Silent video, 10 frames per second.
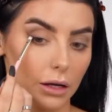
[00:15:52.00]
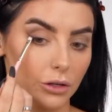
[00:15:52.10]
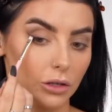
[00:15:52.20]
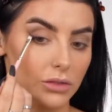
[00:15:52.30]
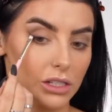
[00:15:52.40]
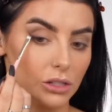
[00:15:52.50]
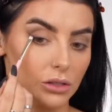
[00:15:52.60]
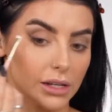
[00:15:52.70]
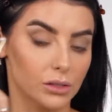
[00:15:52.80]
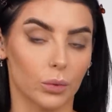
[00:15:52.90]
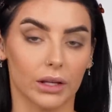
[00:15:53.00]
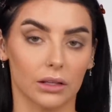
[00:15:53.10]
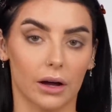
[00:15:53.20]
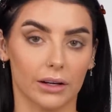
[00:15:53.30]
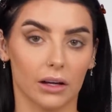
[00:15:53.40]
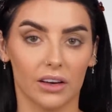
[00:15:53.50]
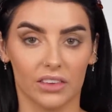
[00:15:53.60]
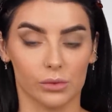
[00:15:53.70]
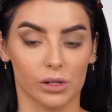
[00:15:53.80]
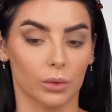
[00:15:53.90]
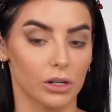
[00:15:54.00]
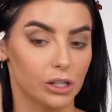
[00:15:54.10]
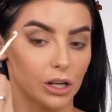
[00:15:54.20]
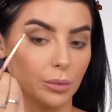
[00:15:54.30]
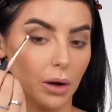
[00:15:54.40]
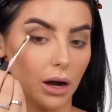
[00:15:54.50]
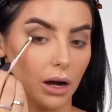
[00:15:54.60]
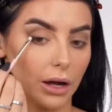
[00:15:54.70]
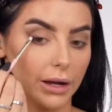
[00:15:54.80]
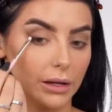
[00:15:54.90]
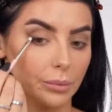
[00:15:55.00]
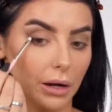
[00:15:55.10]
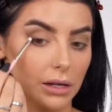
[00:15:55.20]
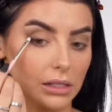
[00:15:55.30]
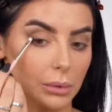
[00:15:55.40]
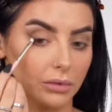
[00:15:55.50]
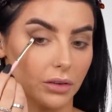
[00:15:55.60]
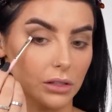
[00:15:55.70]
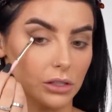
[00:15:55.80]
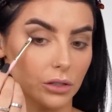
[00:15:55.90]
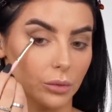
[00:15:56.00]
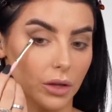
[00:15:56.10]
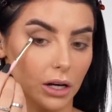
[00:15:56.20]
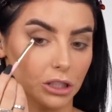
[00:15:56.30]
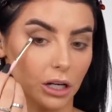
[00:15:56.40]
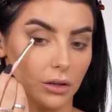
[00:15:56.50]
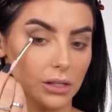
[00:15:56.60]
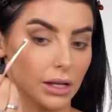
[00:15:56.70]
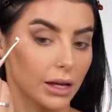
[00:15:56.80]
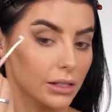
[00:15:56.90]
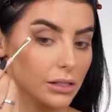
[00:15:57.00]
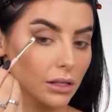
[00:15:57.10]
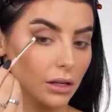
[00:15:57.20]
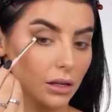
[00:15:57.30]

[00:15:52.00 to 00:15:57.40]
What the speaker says: And you could obviously do this with liner if that's what you want to do, but I personally prefer to do it with eyeshadow these days.